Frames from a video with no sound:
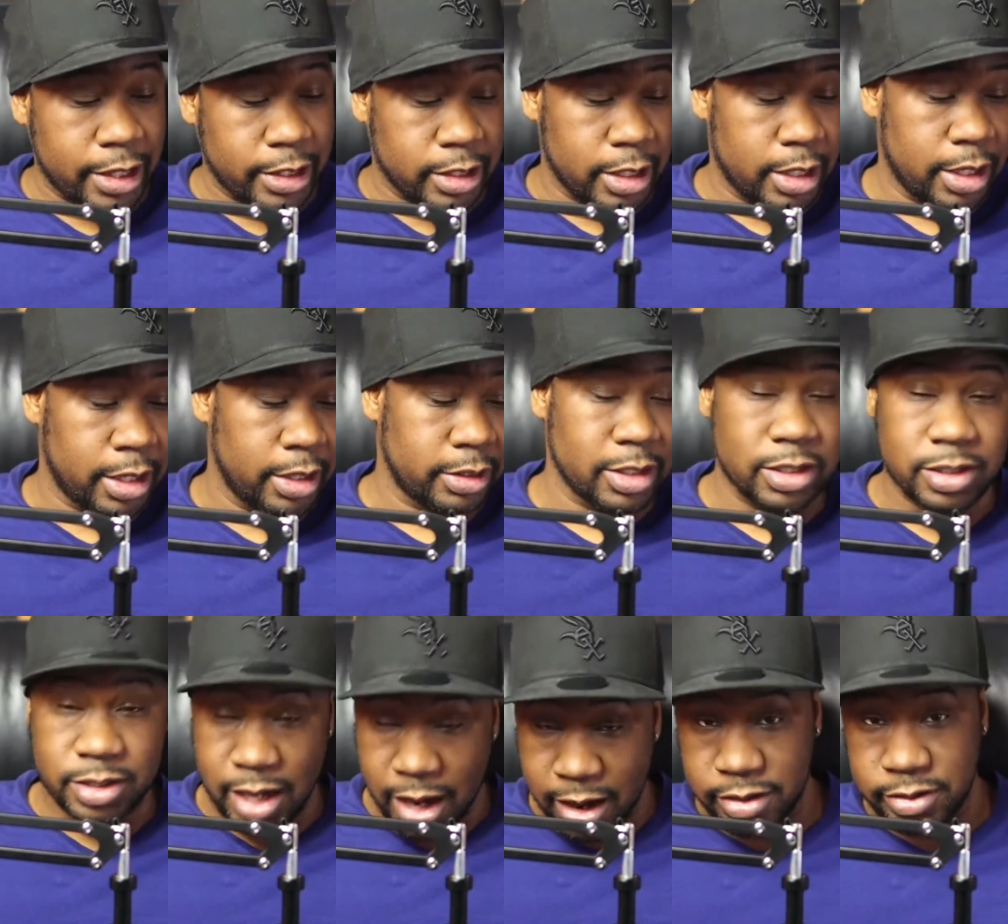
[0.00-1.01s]
I like
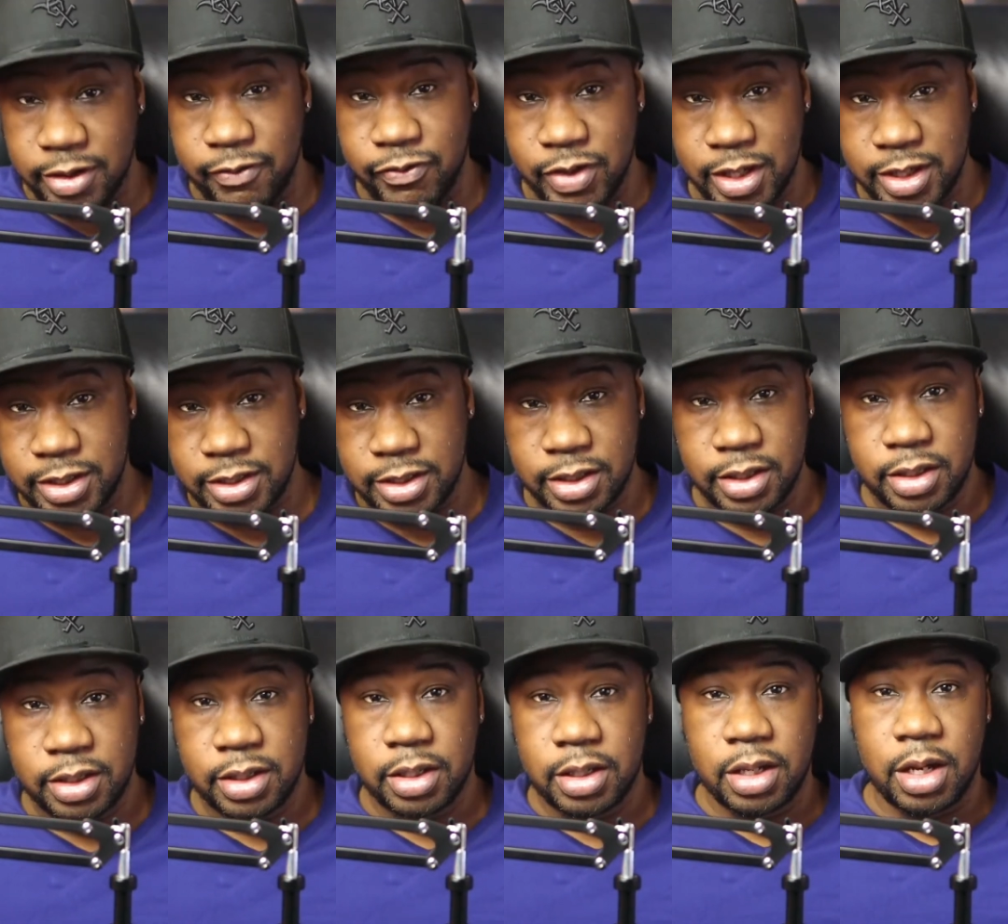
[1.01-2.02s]
the size of
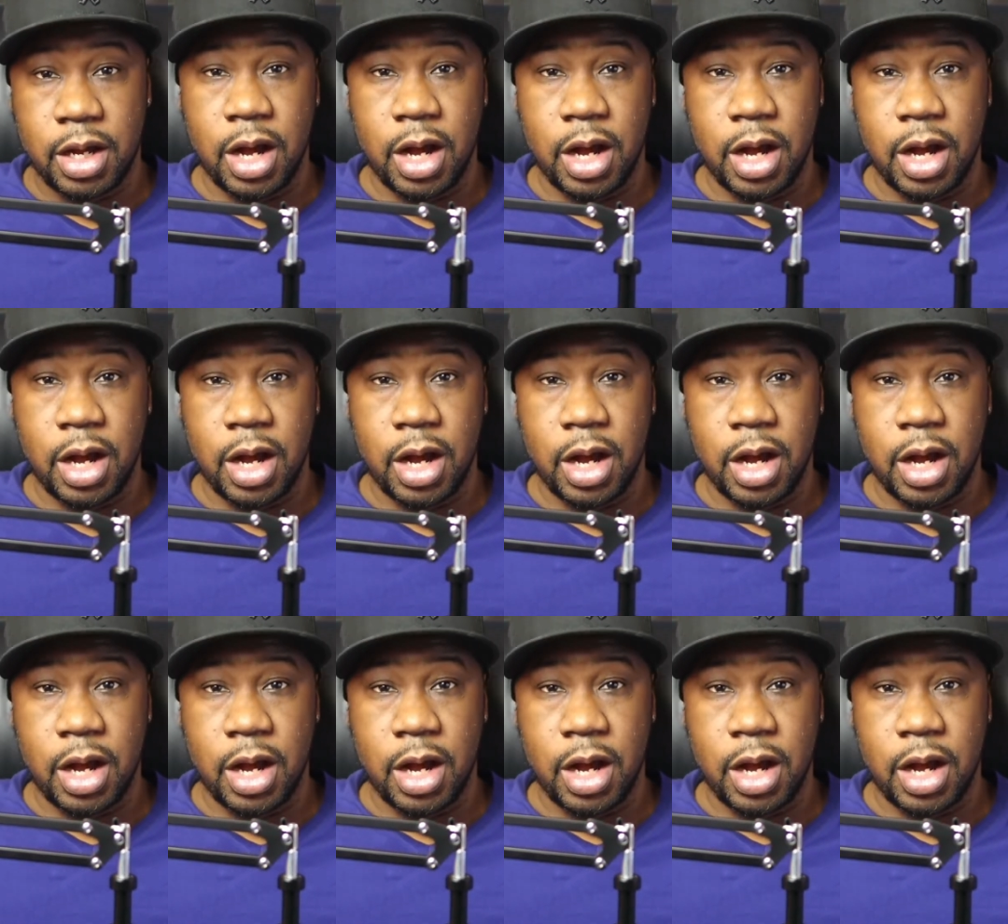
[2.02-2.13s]
this.